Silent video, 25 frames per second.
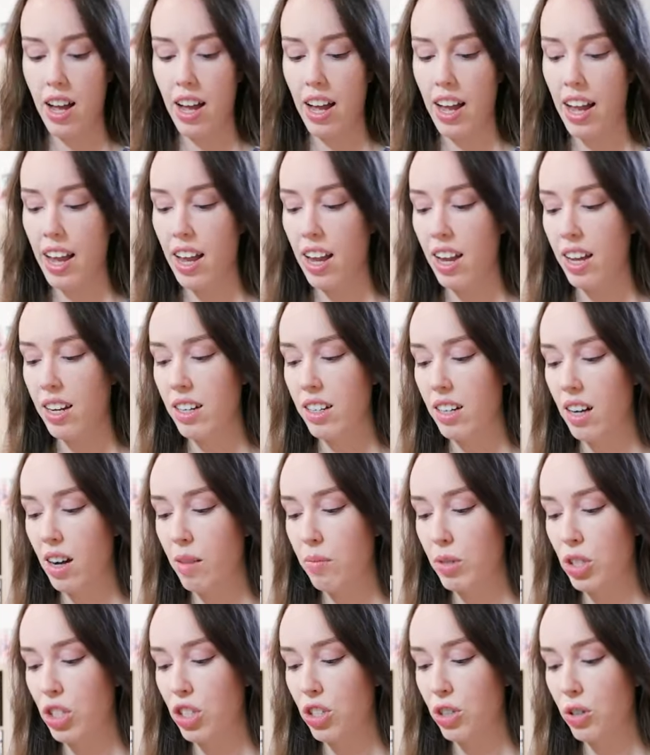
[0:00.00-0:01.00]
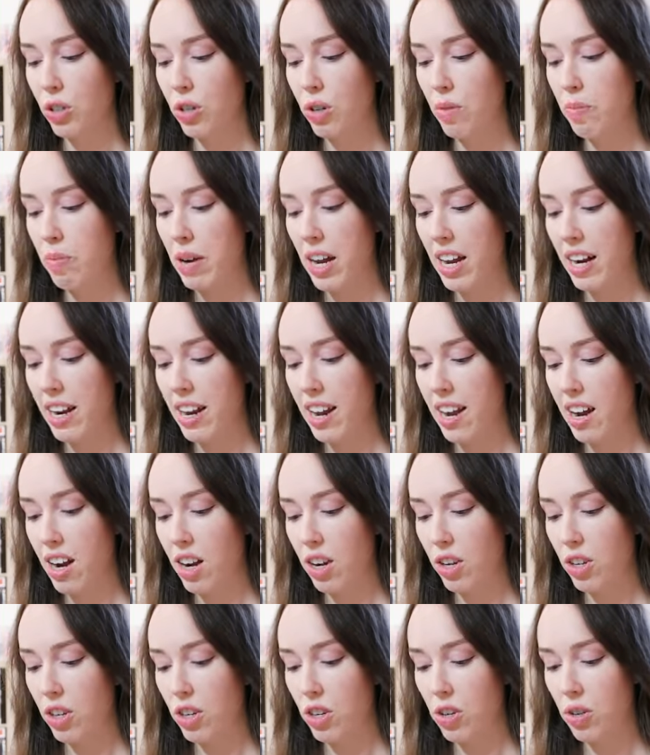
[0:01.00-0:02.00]
And I'm sure by now
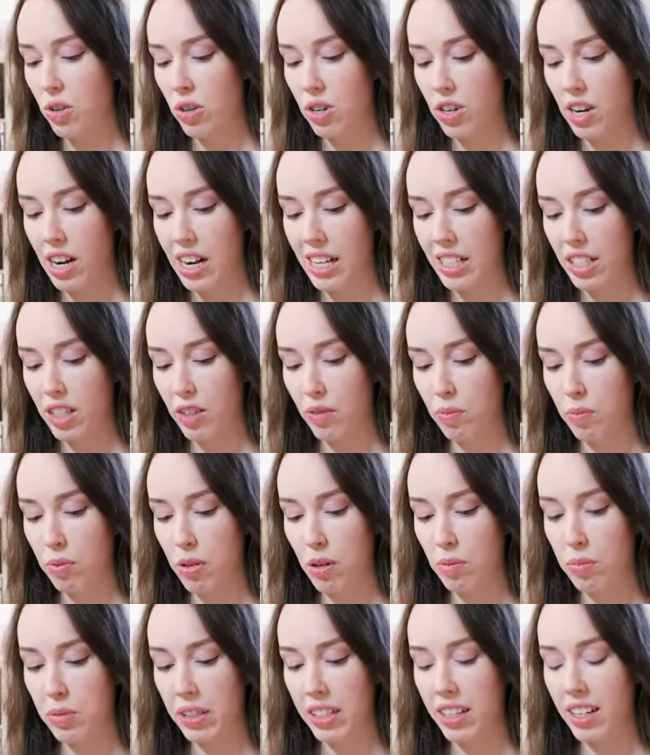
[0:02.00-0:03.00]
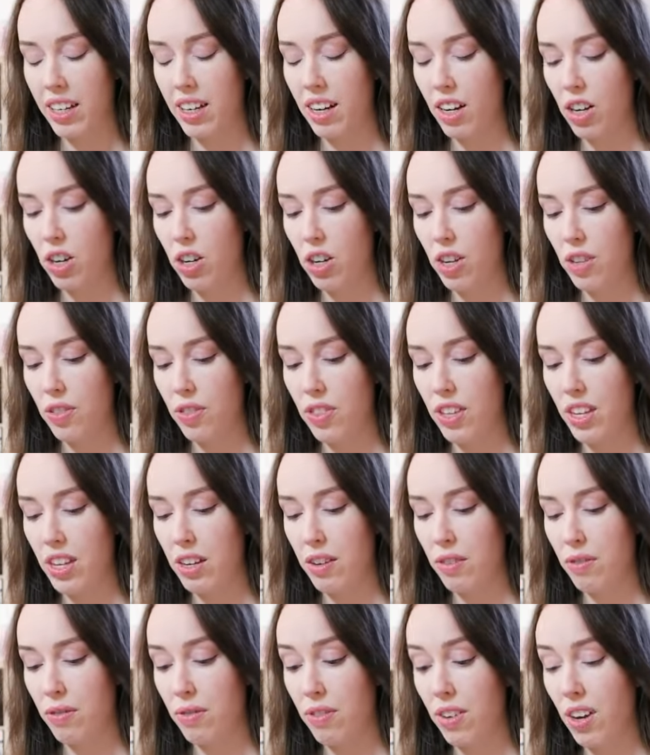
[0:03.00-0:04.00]
you guys have probably heard the
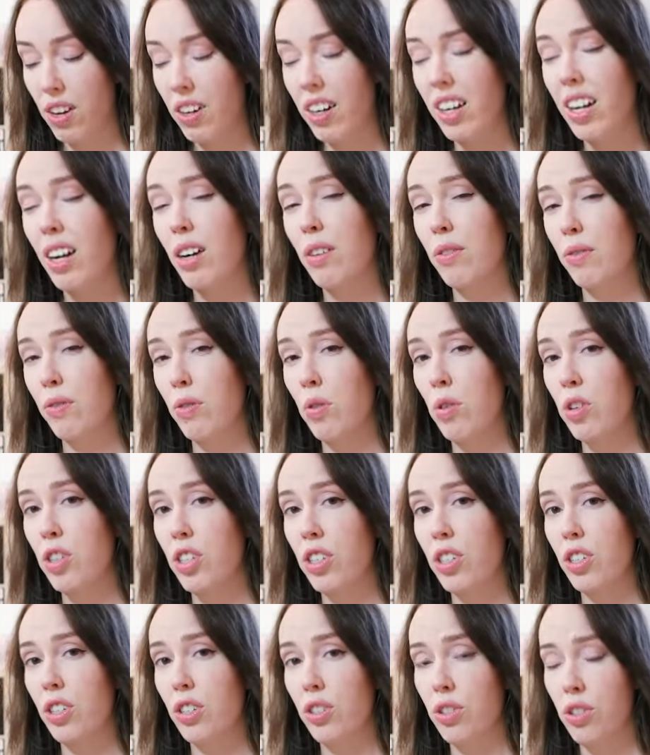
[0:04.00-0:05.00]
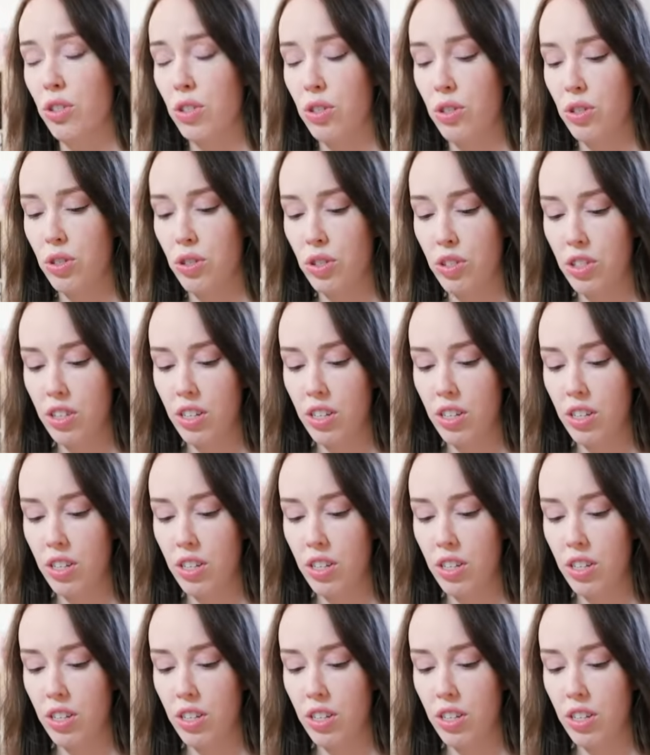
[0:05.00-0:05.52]
very unfortunate news